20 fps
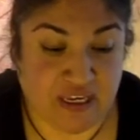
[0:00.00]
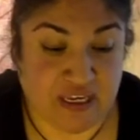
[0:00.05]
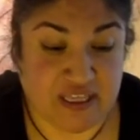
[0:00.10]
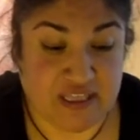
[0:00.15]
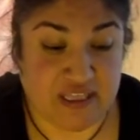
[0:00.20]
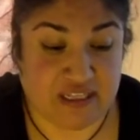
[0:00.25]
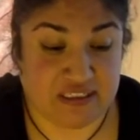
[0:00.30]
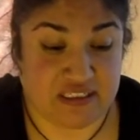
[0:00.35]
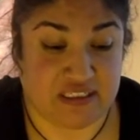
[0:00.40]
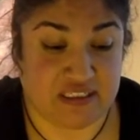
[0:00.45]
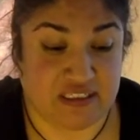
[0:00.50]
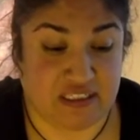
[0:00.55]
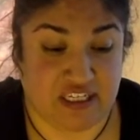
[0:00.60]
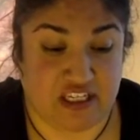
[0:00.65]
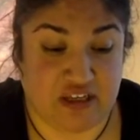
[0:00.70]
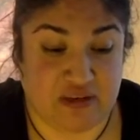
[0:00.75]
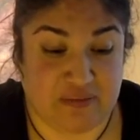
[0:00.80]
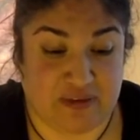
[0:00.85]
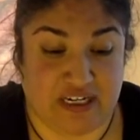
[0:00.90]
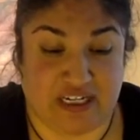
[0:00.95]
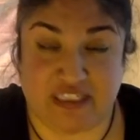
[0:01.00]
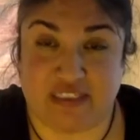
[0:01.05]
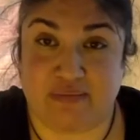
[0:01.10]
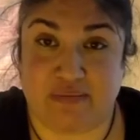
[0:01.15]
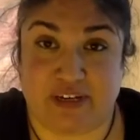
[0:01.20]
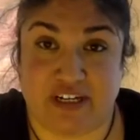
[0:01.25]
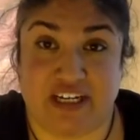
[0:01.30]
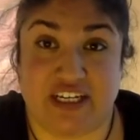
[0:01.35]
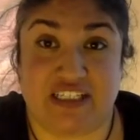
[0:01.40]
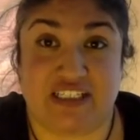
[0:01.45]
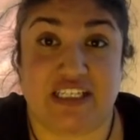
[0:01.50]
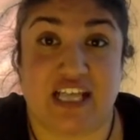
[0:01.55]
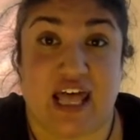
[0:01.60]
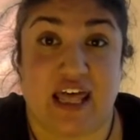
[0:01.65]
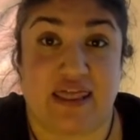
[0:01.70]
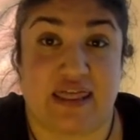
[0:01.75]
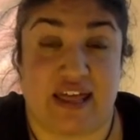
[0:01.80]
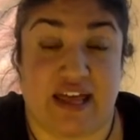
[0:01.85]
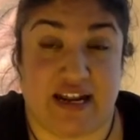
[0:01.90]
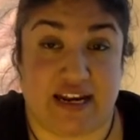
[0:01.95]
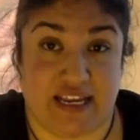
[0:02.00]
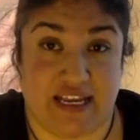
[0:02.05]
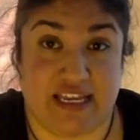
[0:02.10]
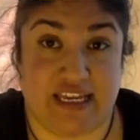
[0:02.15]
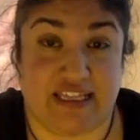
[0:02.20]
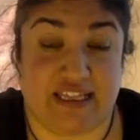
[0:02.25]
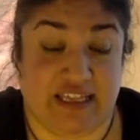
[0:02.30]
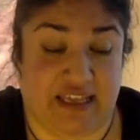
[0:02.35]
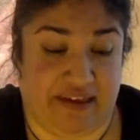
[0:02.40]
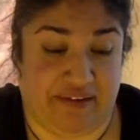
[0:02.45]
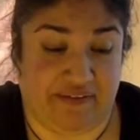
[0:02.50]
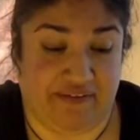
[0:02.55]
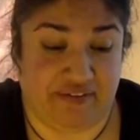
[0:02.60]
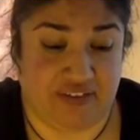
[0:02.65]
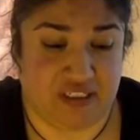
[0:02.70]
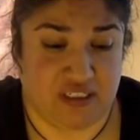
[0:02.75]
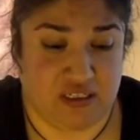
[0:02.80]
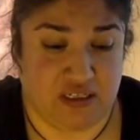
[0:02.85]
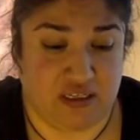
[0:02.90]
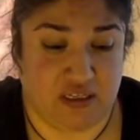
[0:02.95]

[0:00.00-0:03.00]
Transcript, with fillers: this is a human experience that he lived.